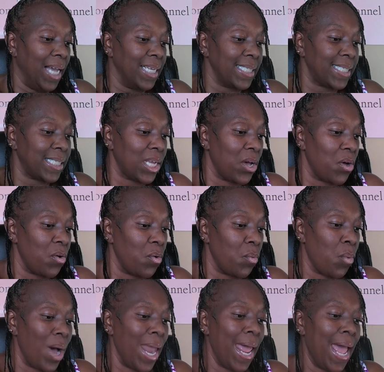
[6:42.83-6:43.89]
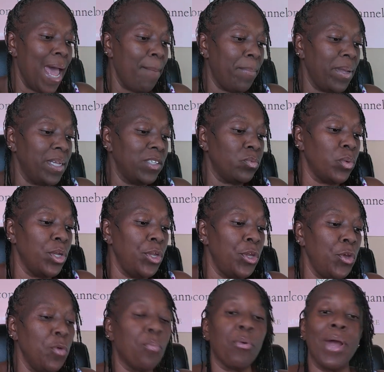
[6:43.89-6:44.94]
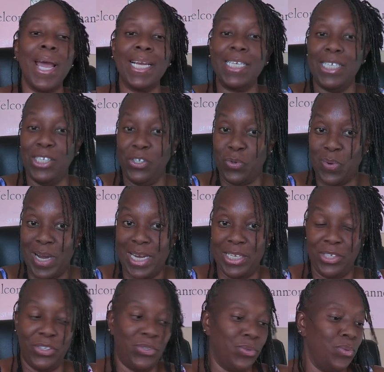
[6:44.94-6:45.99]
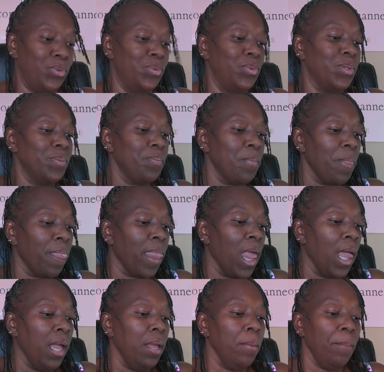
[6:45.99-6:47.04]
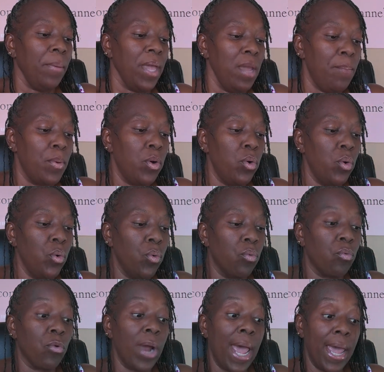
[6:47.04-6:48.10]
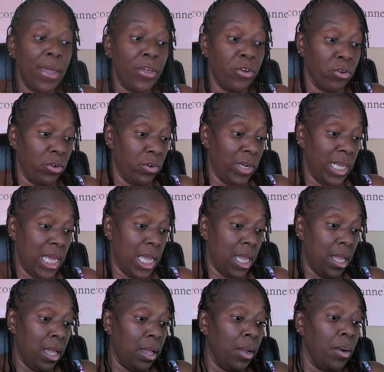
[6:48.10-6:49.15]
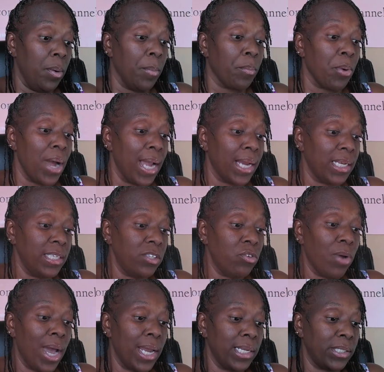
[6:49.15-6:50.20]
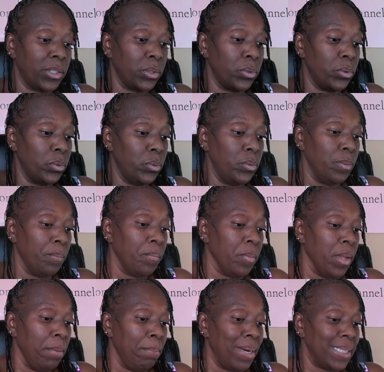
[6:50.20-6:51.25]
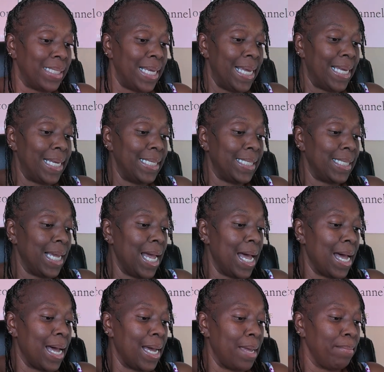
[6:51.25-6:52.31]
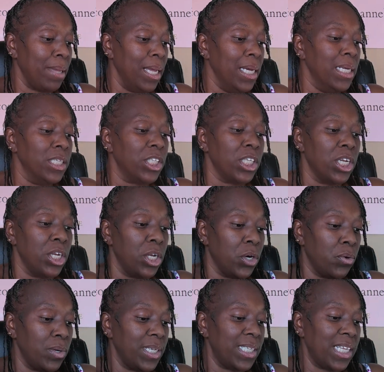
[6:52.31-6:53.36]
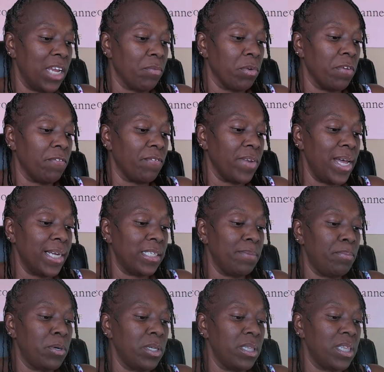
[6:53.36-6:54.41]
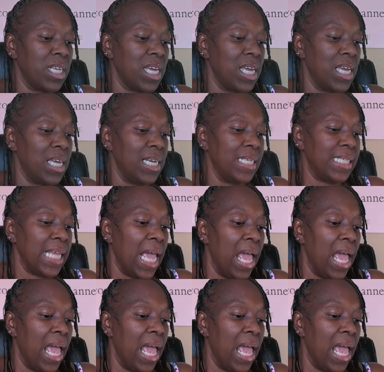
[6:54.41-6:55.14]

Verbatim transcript: So, what happens when you practice gratitude? People who regularly practice gratitude by taking time to notice and reflect upon things